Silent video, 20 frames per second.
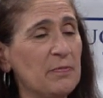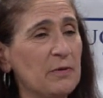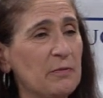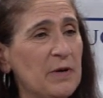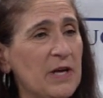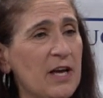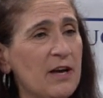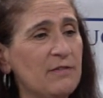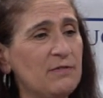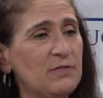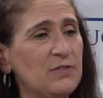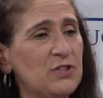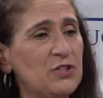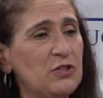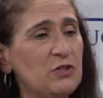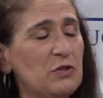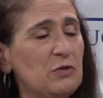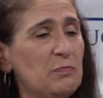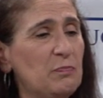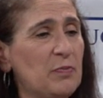We have
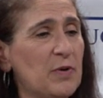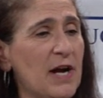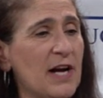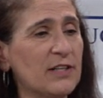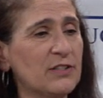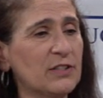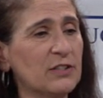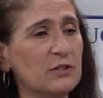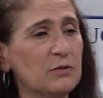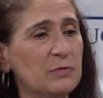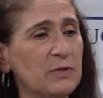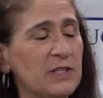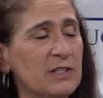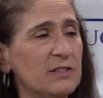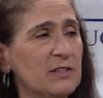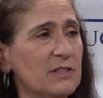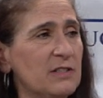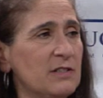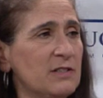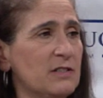two practical
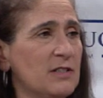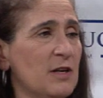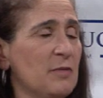reasons.